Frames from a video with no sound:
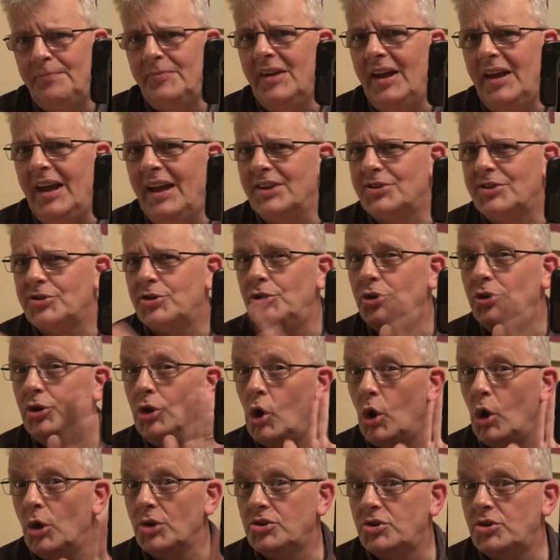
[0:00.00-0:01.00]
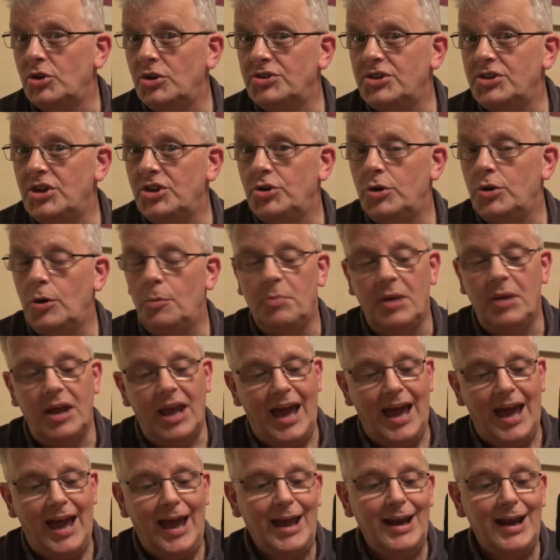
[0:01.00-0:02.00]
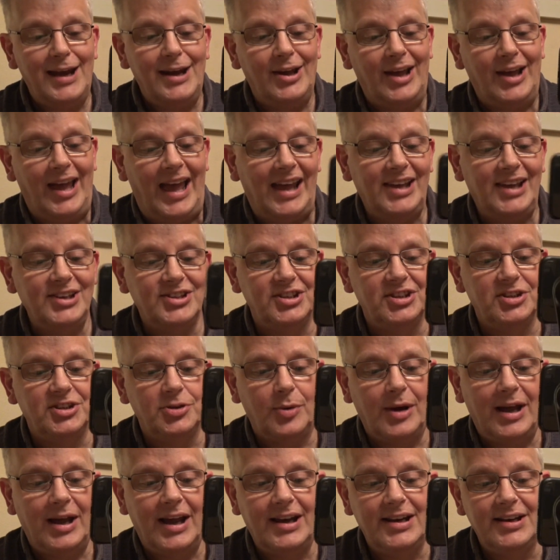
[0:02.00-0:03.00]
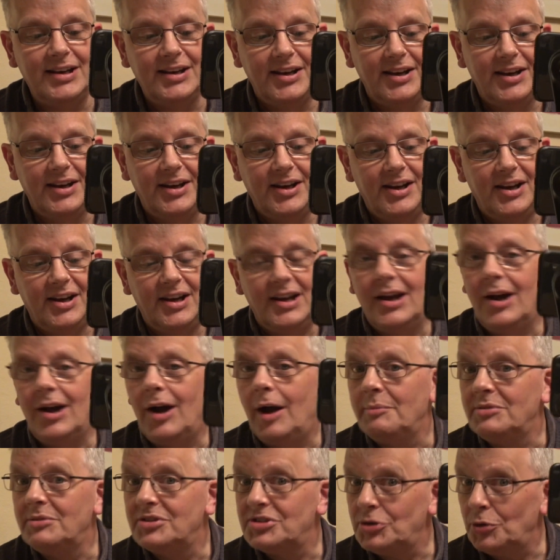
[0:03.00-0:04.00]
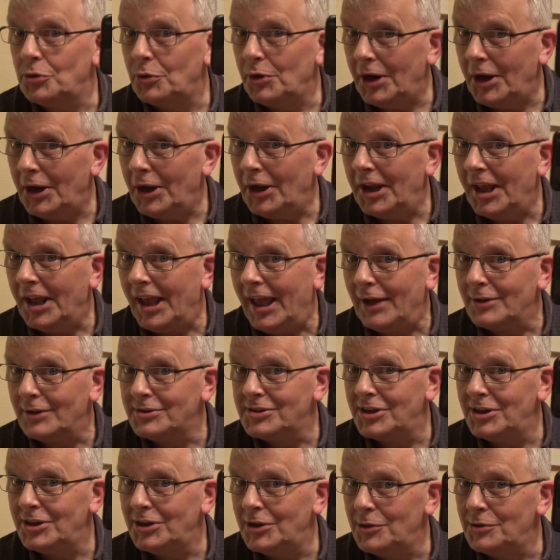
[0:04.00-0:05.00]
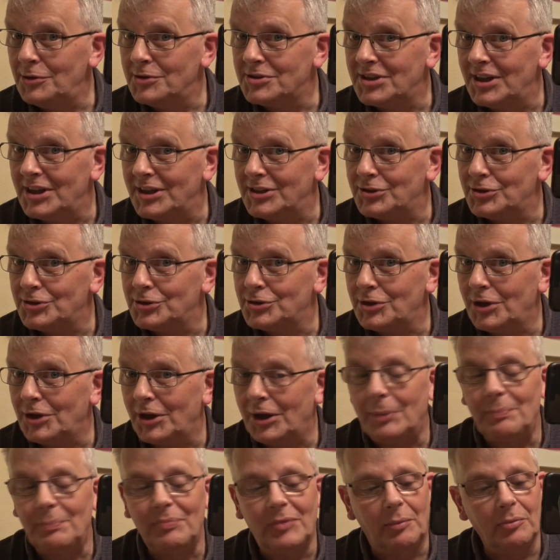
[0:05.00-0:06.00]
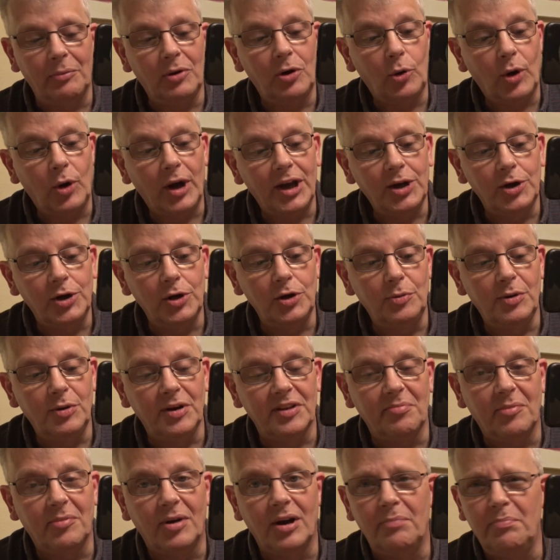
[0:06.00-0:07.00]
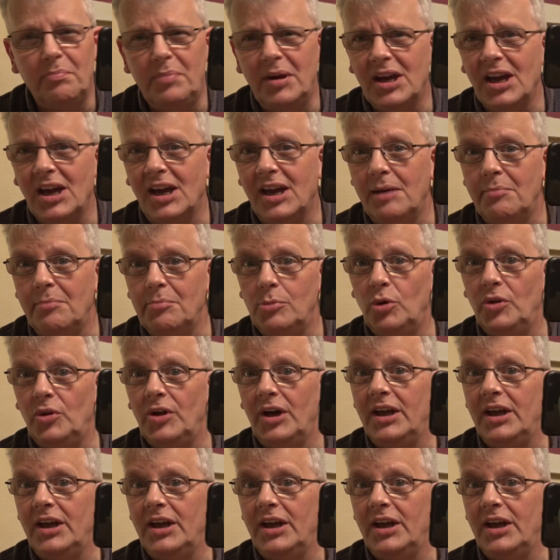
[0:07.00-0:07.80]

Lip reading: it's not as good as it should be. And I hasten to add, I'm still learning how to use this. I'm quite good with my bigger gimbal that I